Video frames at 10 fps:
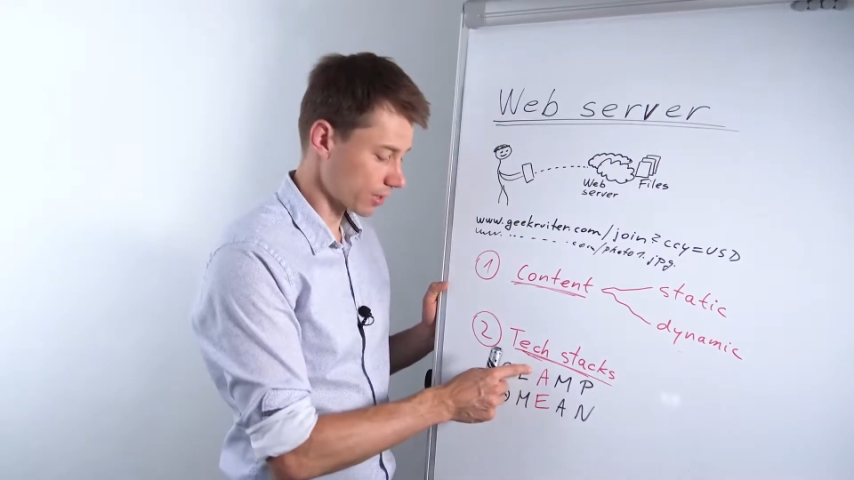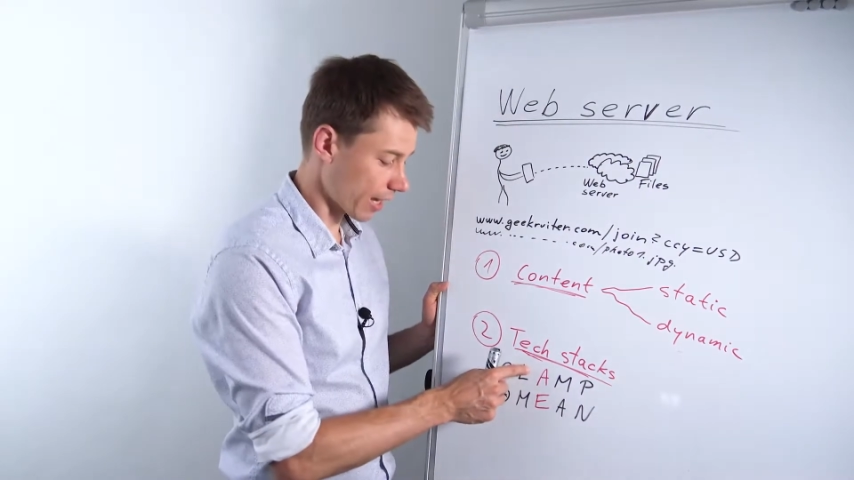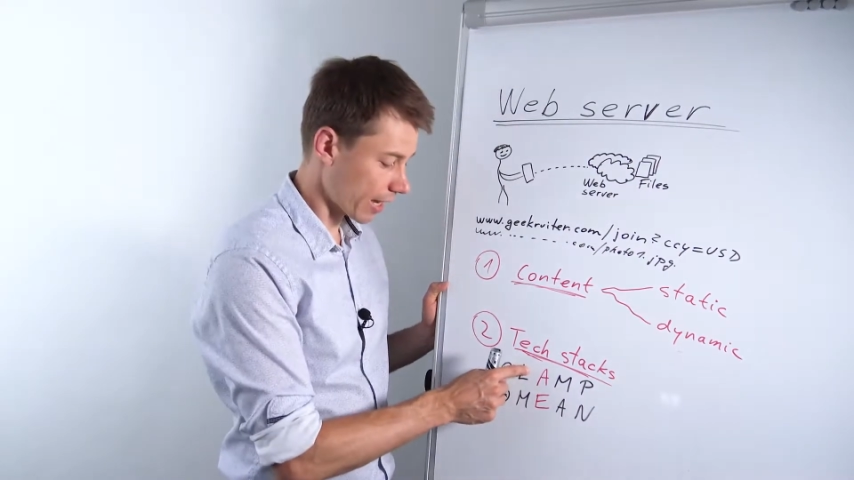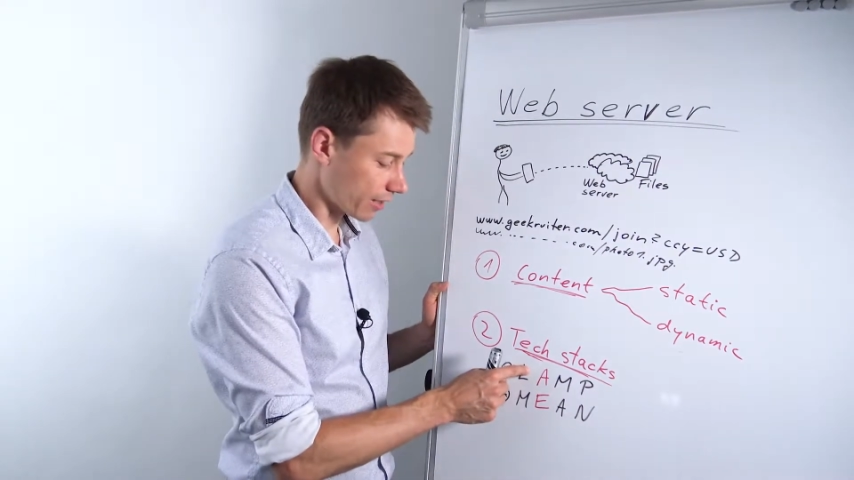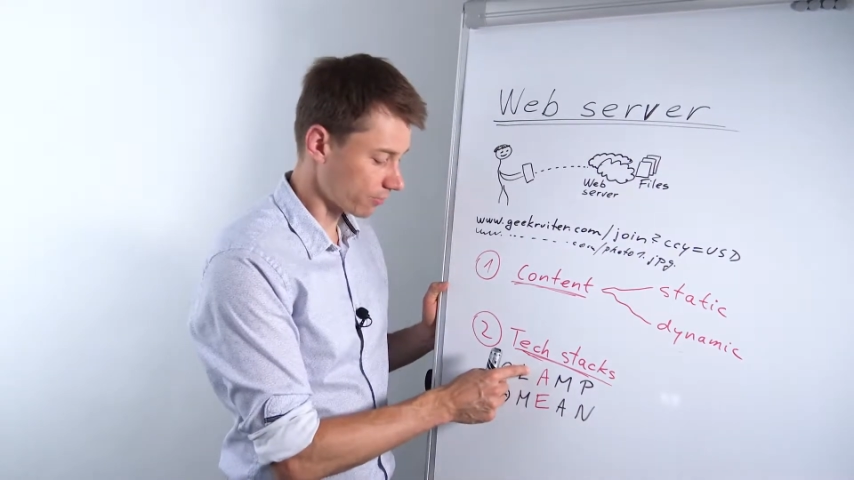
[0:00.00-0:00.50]

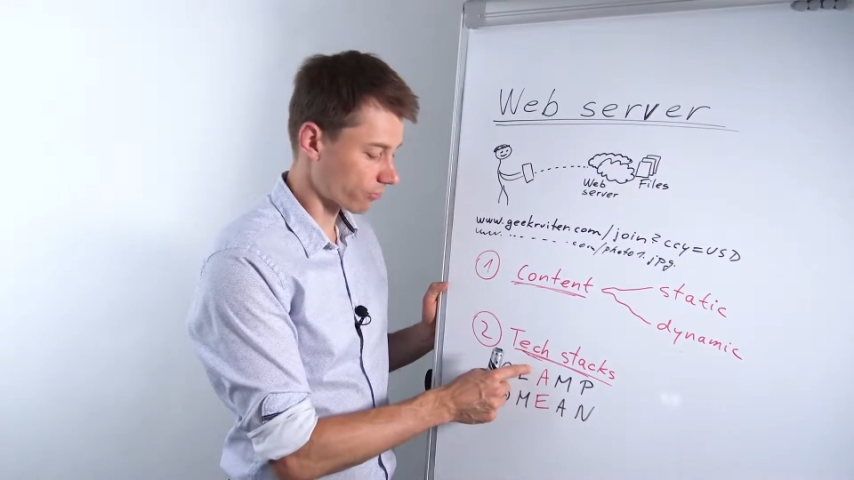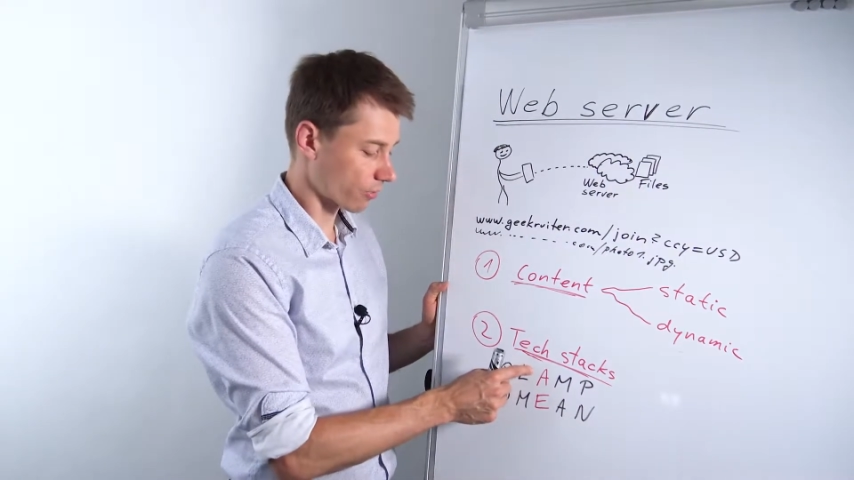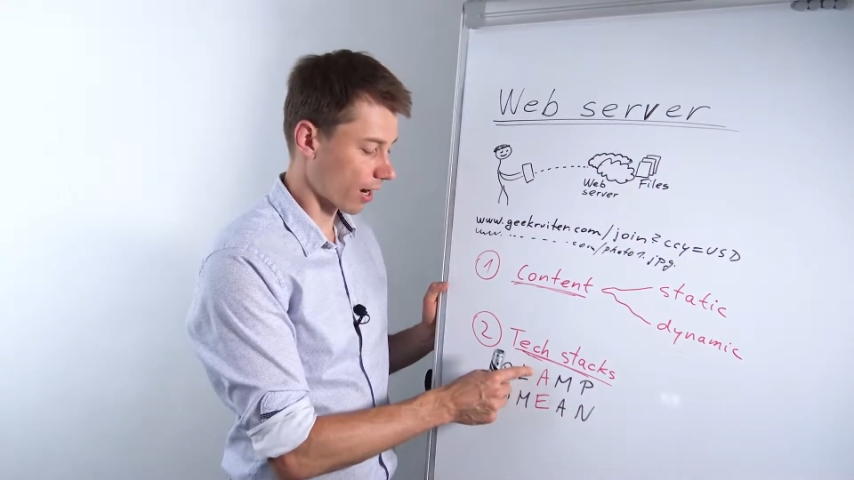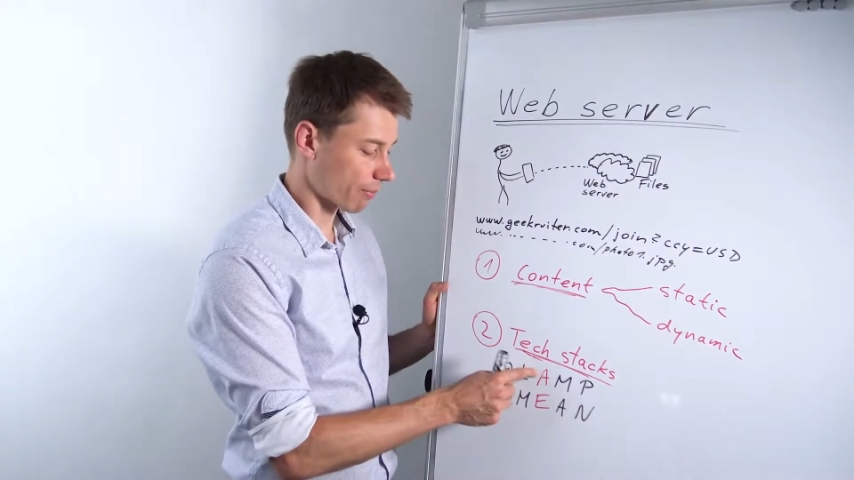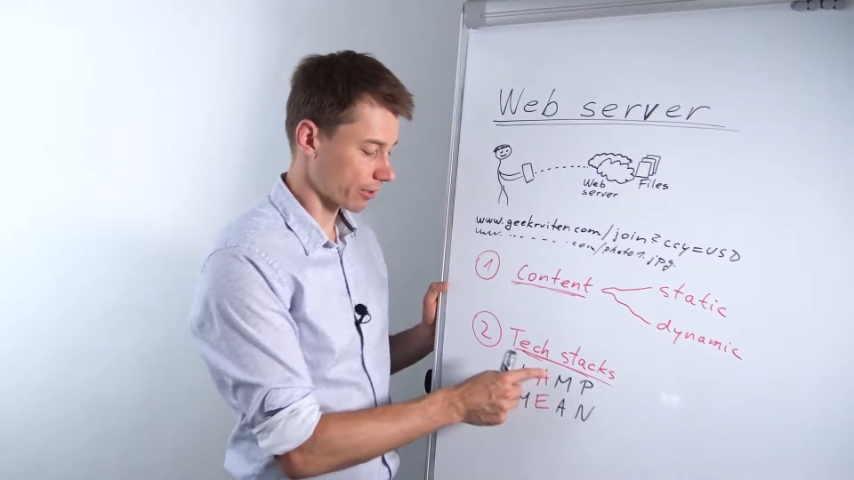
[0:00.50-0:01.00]
A for
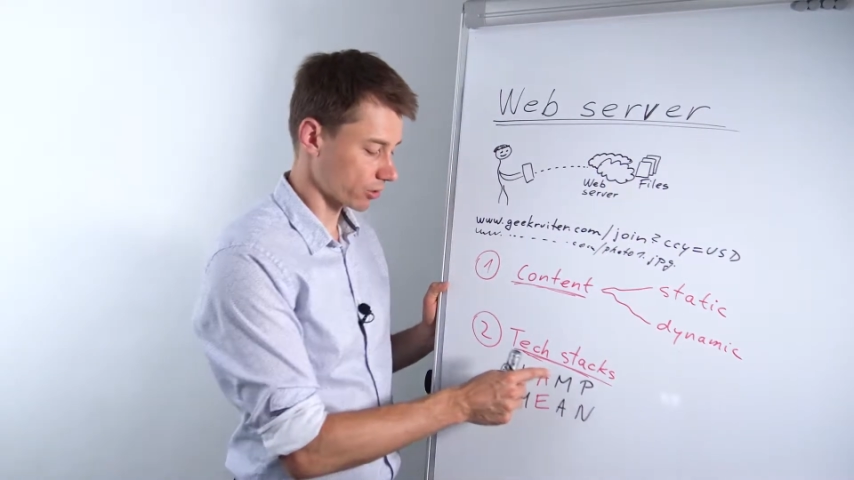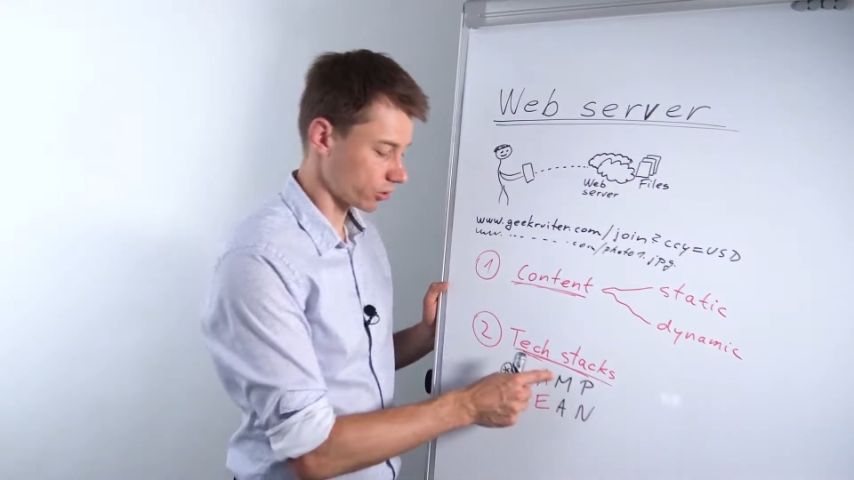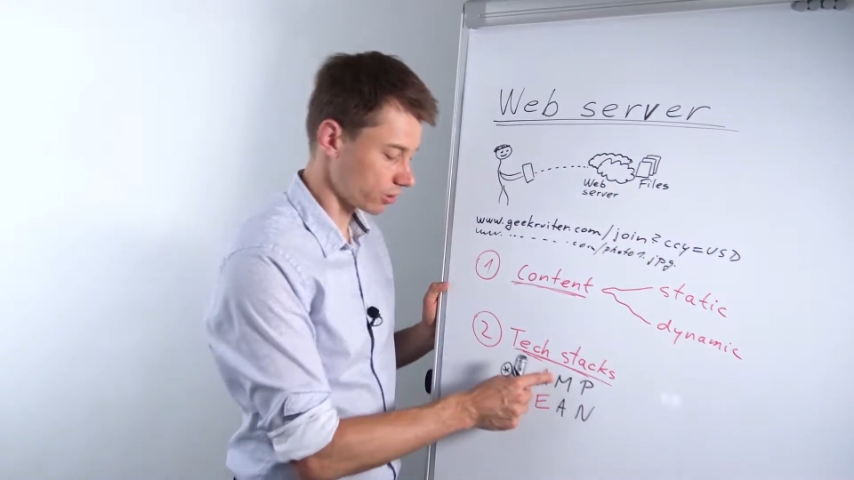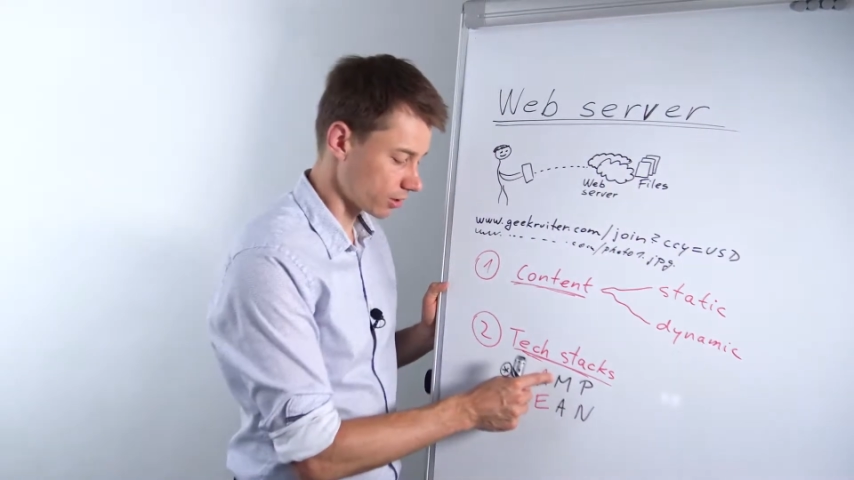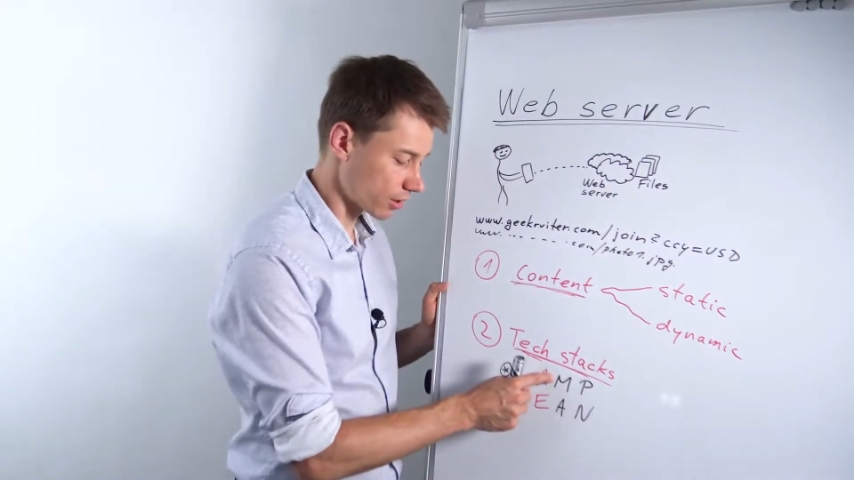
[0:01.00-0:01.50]

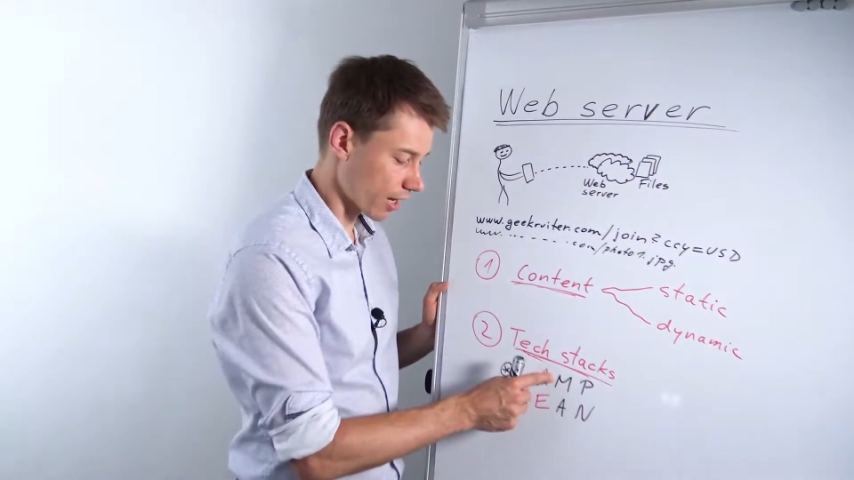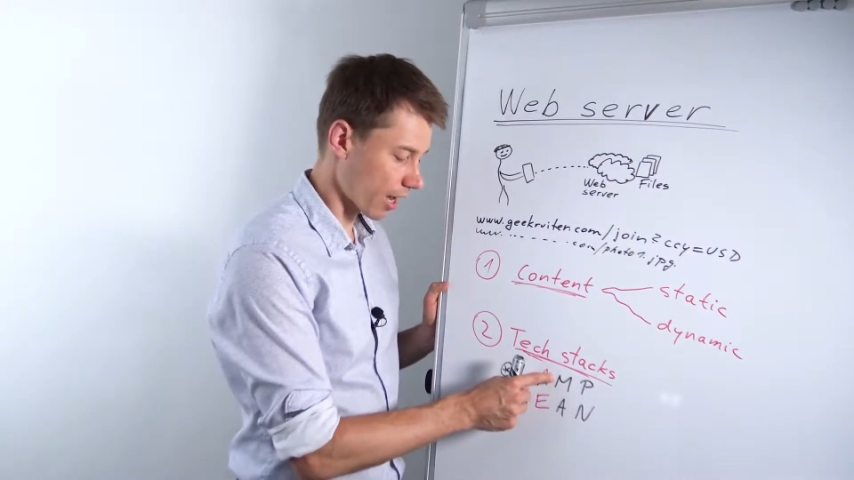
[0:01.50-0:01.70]
Apache,